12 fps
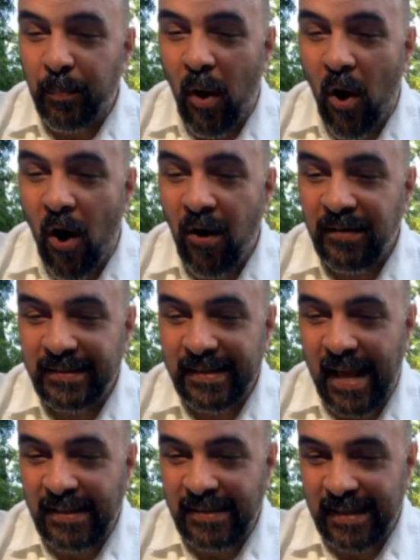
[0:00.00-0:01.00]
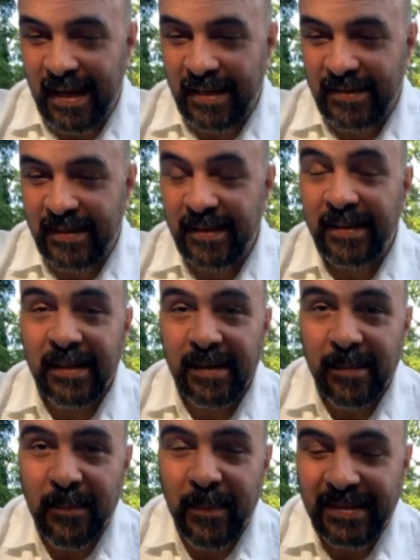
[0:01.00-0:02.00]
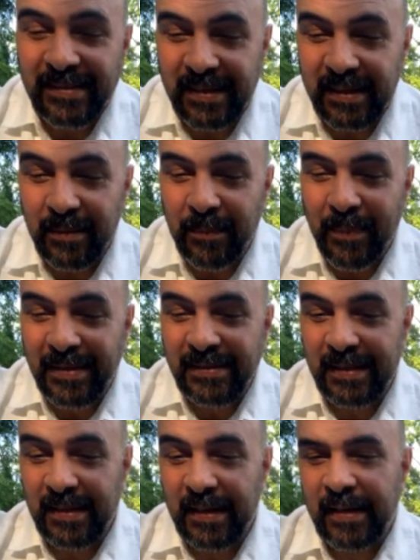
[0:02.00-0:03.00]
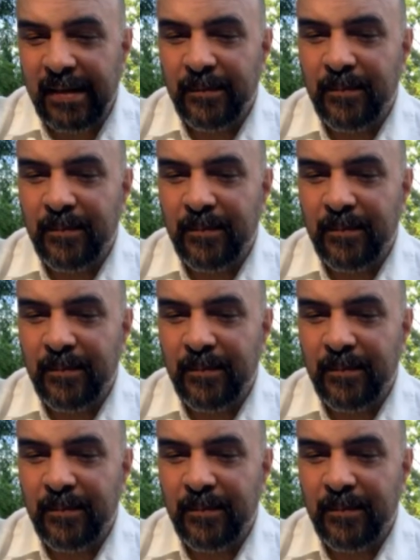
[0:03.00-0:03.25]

paw sanitizer mentally.